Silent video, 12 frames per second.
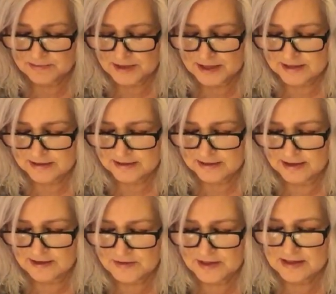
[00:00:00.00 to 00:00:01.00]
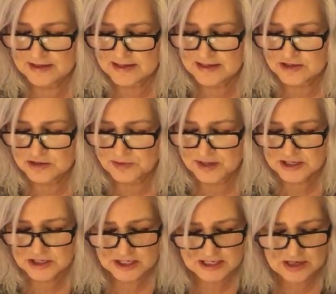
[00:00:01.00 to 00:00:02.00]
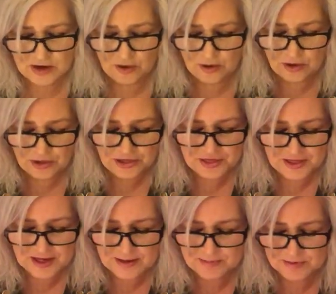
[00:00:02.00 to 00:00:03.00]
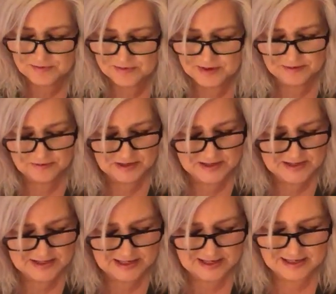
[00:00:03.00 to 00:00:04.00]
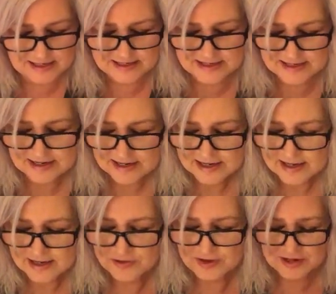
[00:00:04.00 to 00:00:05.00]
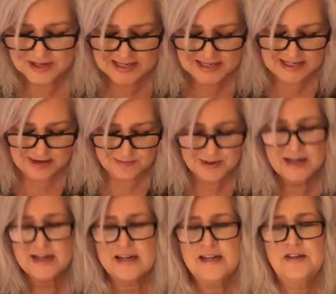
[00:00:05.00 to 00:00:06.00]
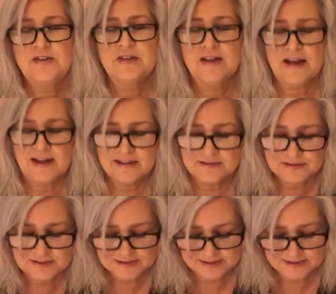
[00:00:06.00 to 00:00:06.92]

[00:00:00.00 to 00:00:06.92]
and leaving this situation. This whole theme of this thing is there is somebody in your life